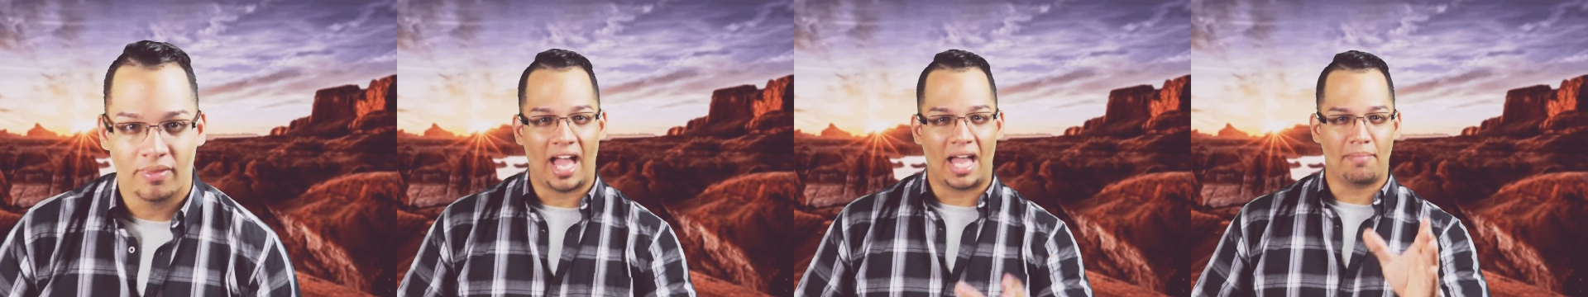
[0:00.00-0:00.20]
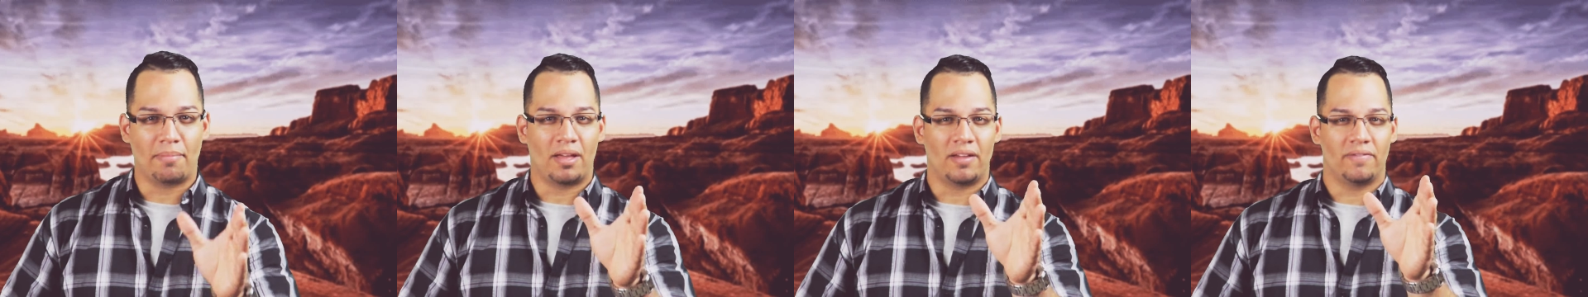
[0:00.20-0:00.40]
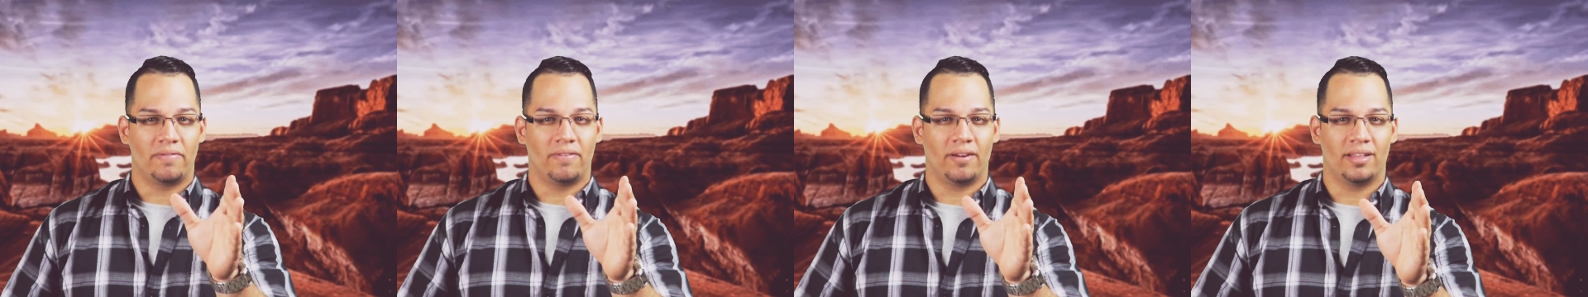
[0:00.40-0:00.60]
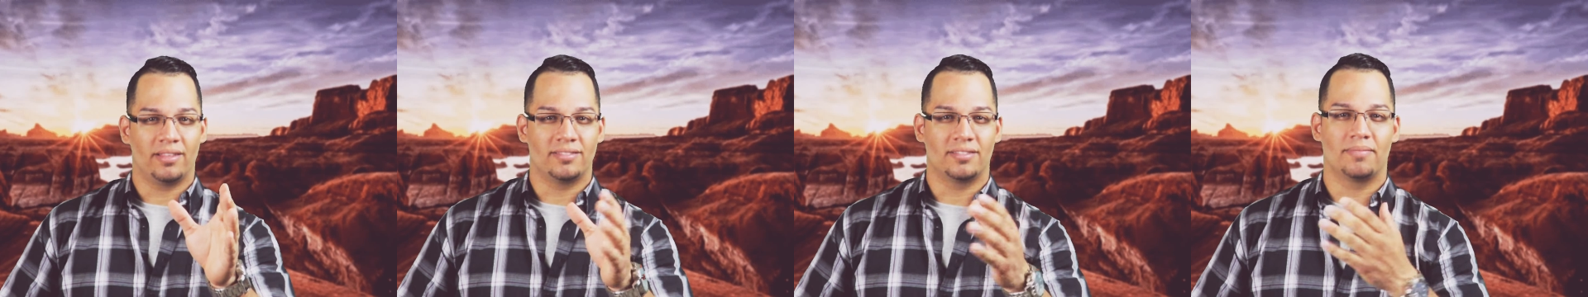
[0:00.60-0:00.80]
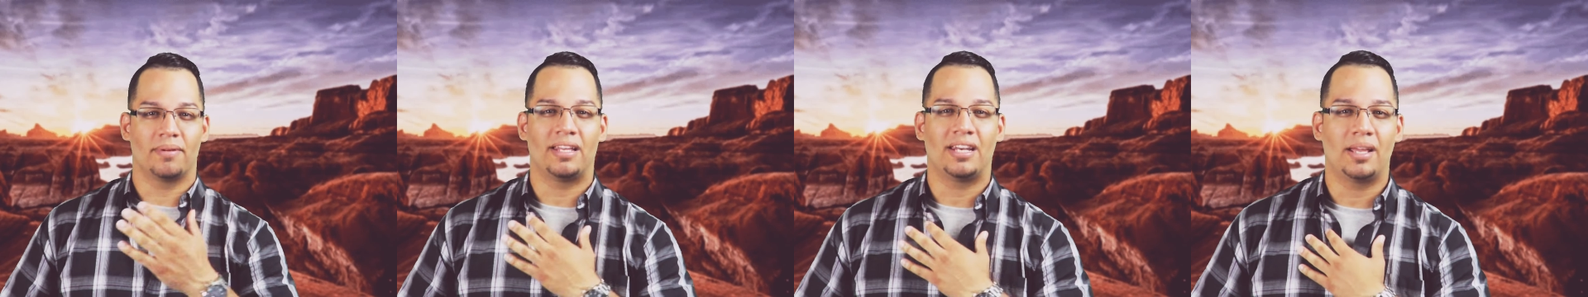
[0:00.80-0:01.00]
Hi my
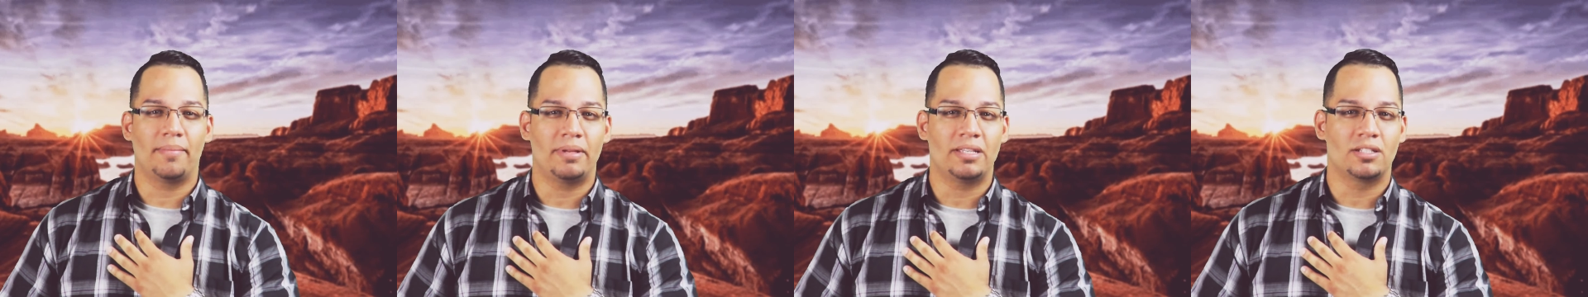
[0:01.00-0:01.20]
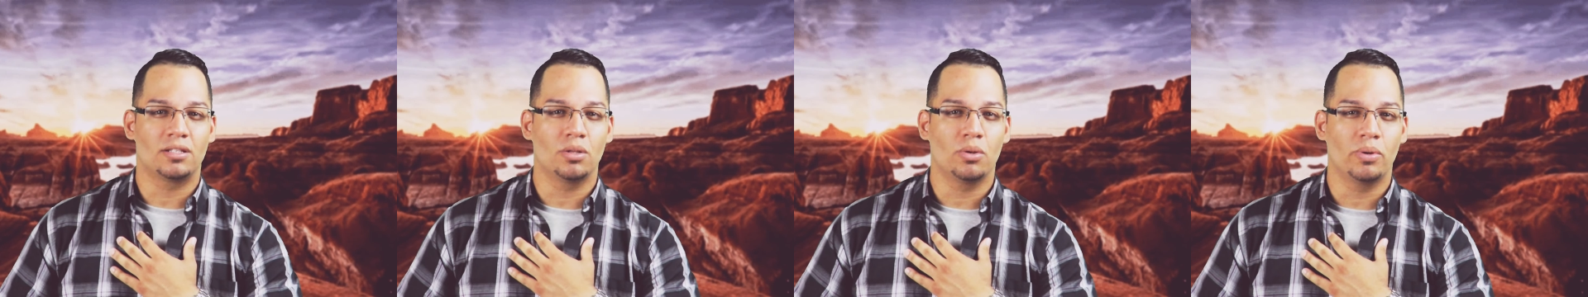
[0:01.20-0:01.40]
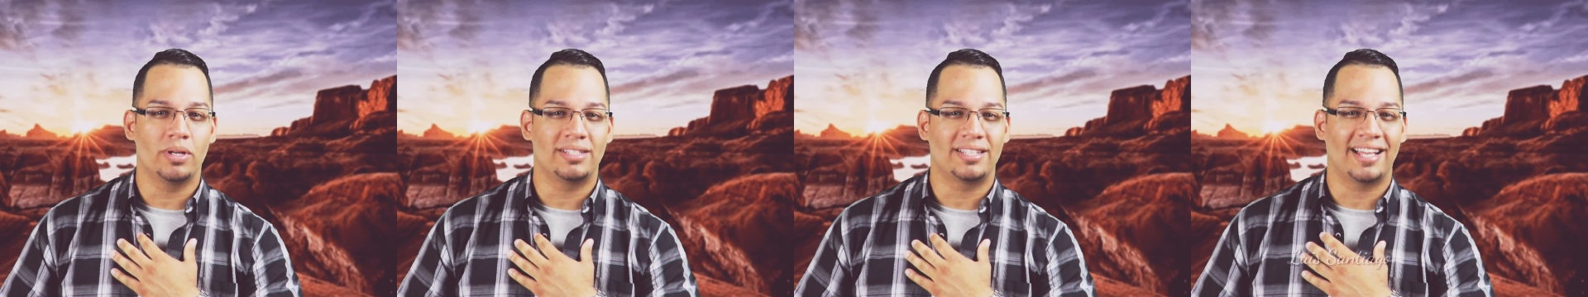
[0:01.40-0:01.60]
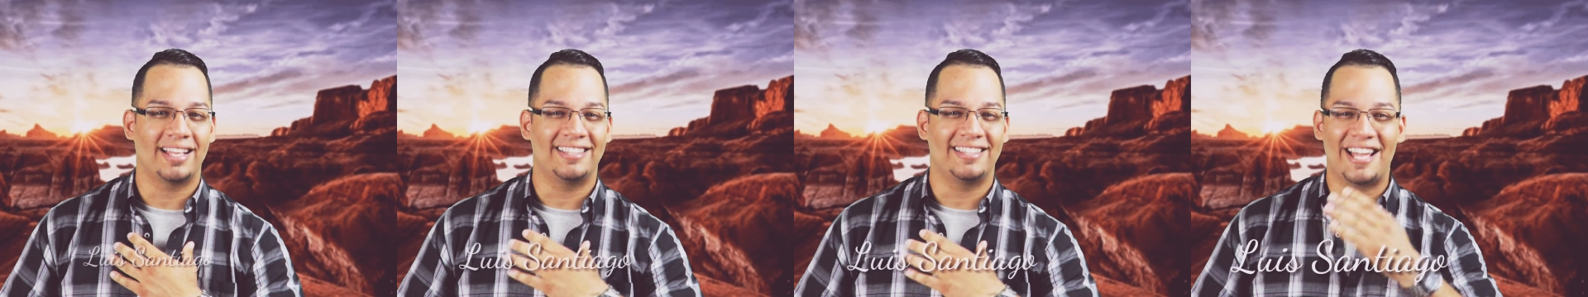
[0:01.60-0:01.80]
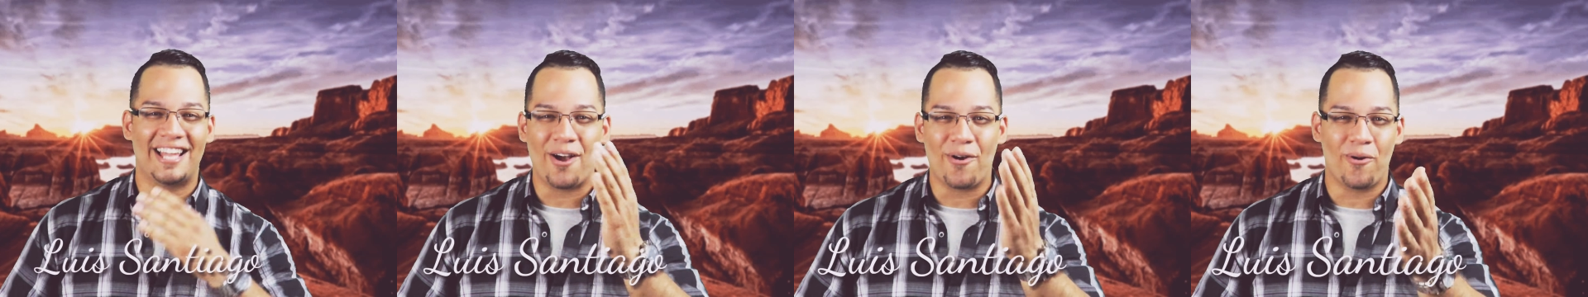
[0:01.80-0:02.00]
friends, my name is Luis
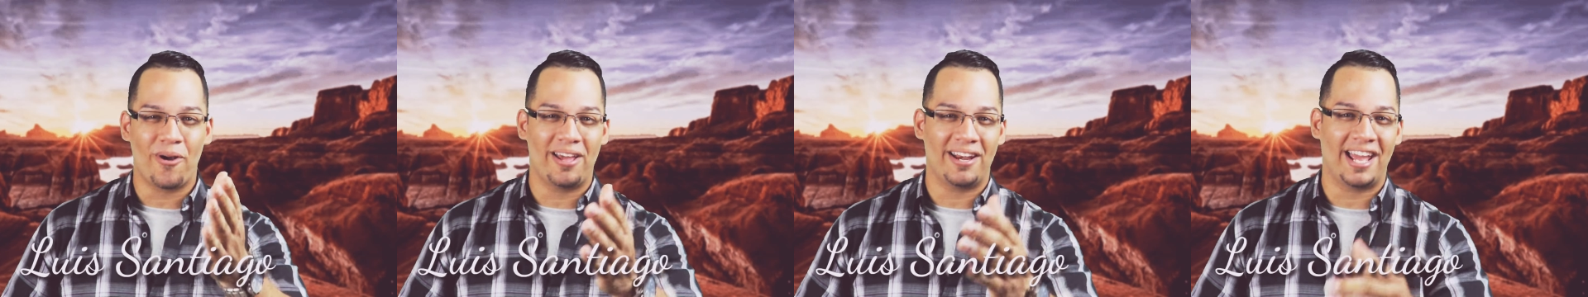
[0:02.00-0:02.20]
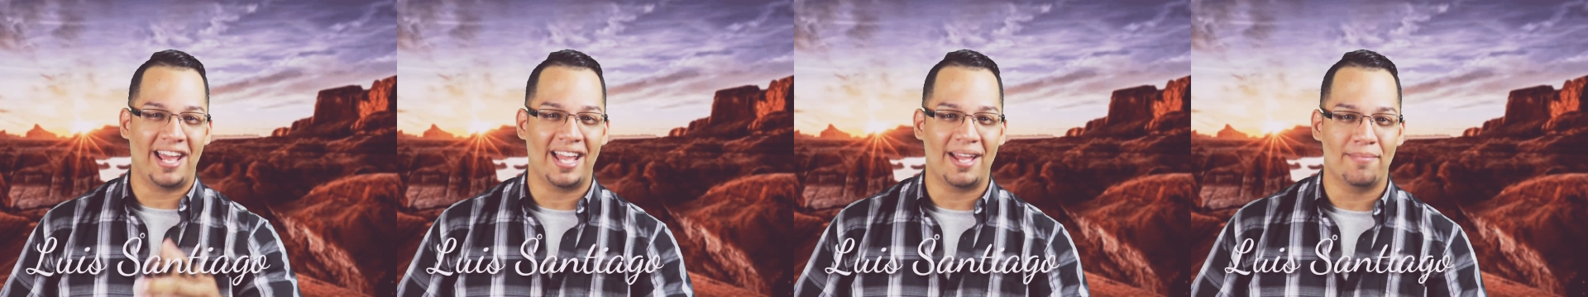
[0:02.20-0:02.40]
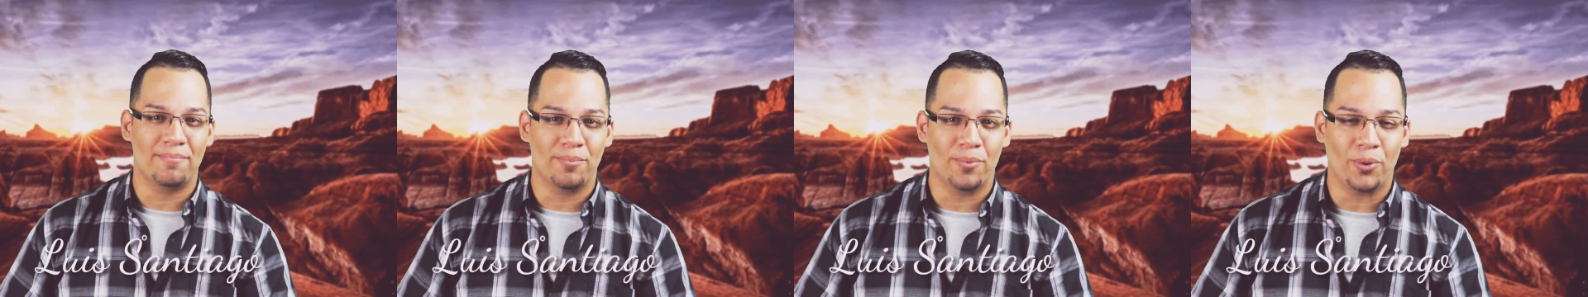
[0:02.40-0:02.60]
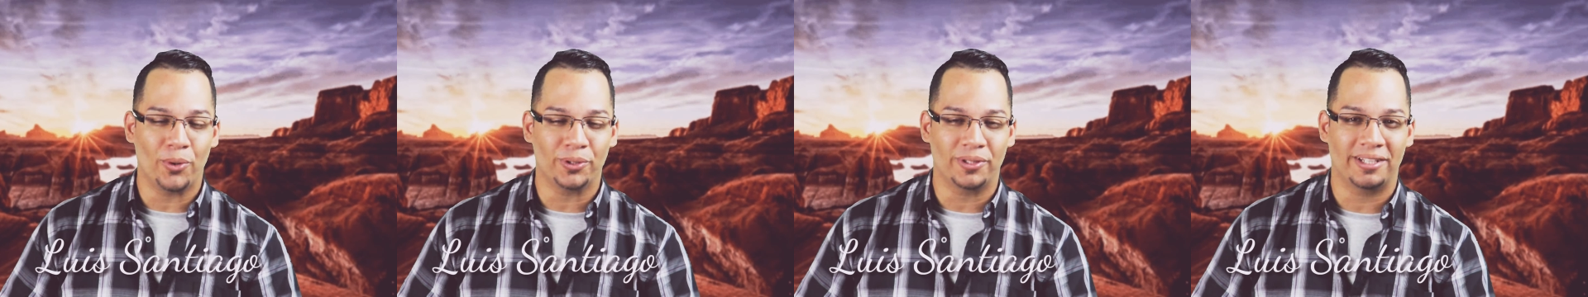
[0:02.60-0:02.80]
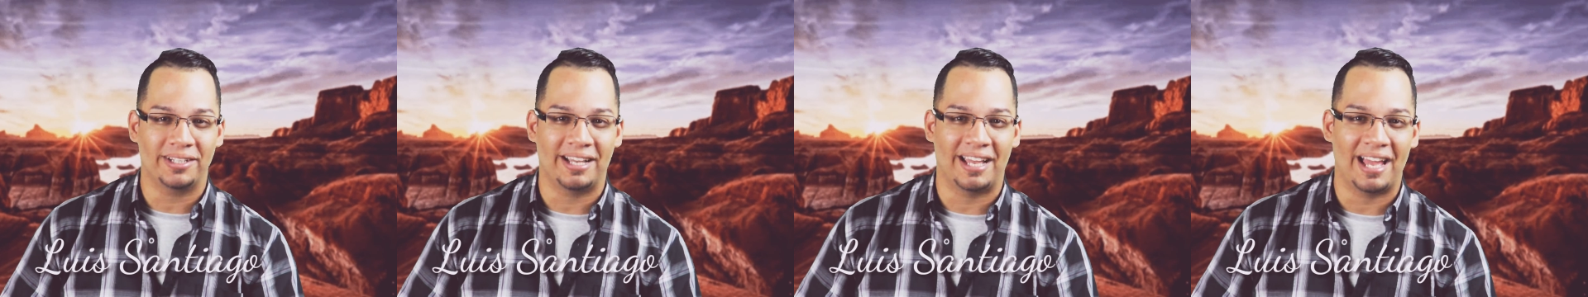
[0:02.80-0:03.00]
Santiago and I am
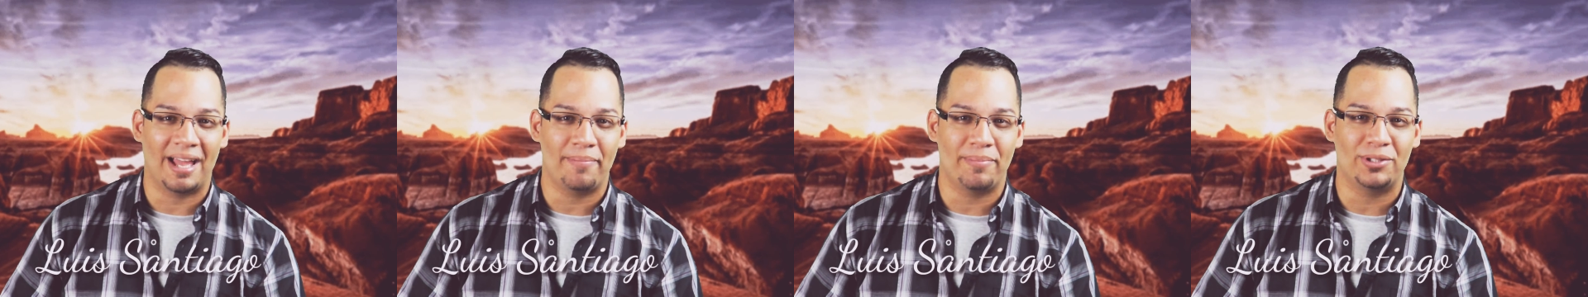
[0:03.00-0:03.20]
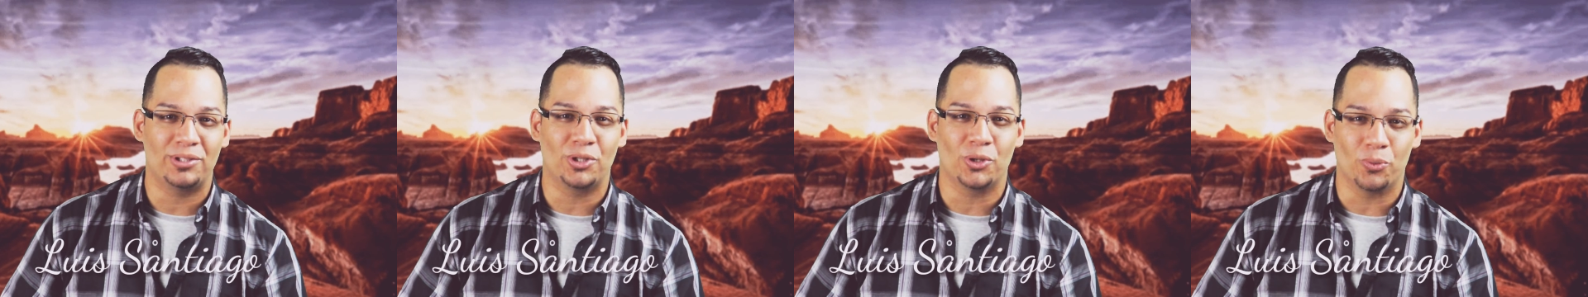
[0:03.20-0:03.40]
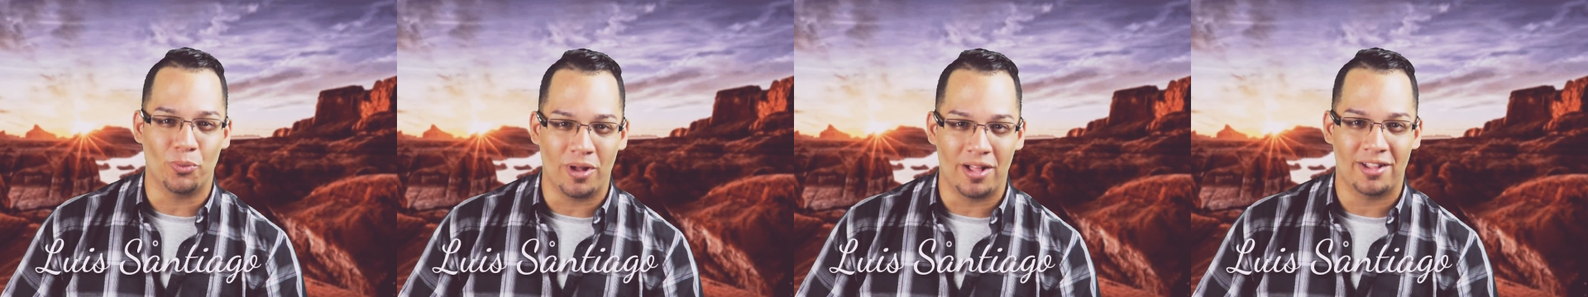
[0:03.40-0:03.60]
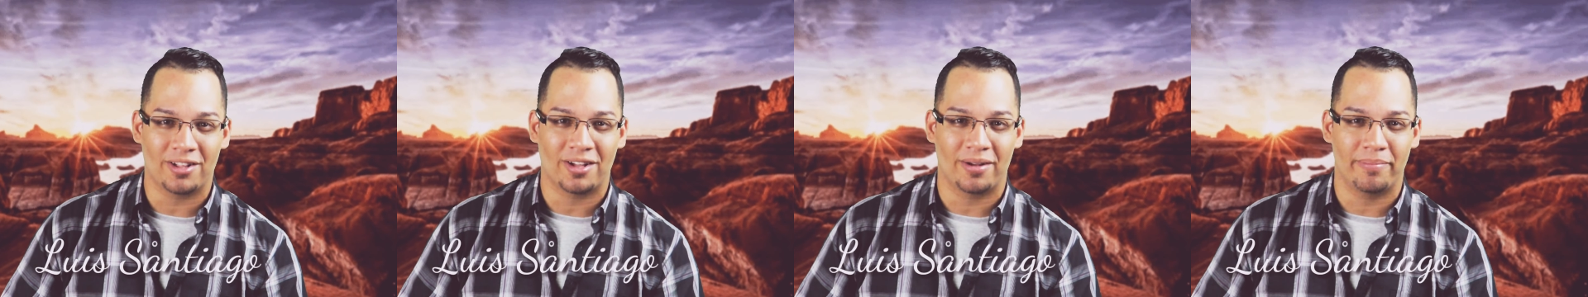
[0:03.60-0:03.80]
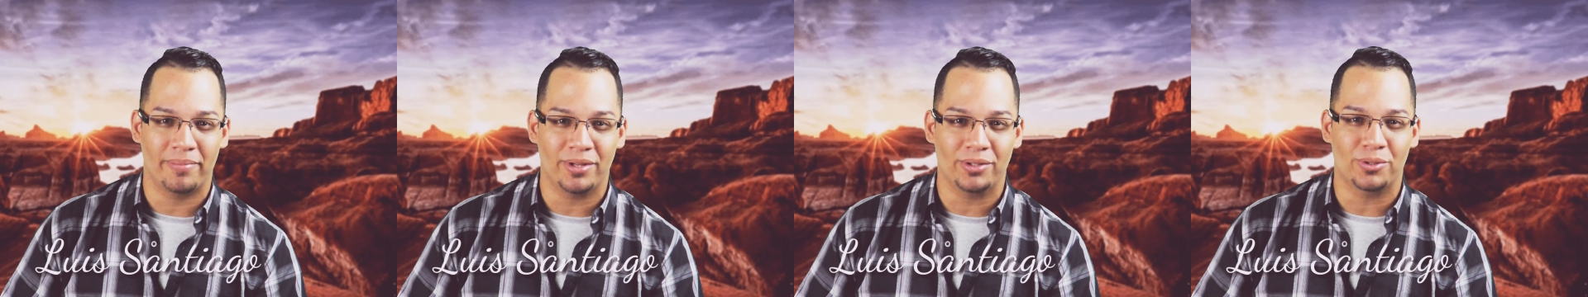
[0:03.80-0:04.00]
more than happy to welcome